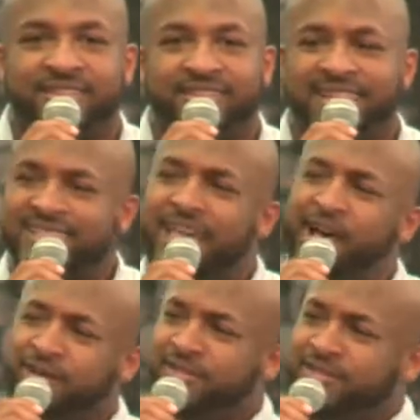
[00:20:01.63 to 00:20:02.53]
That
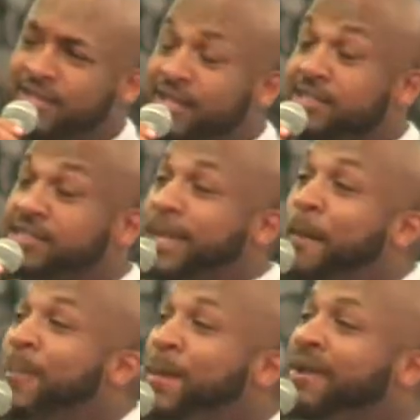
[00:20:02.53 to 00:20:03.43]
sounds, to
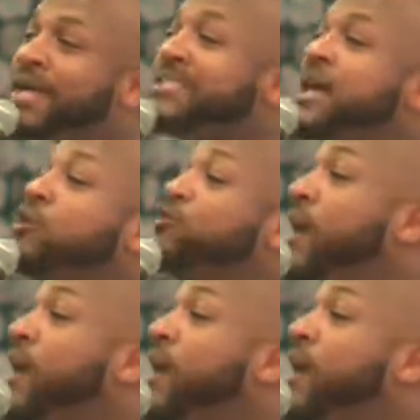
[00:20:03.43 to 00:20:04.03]
some people, that sounds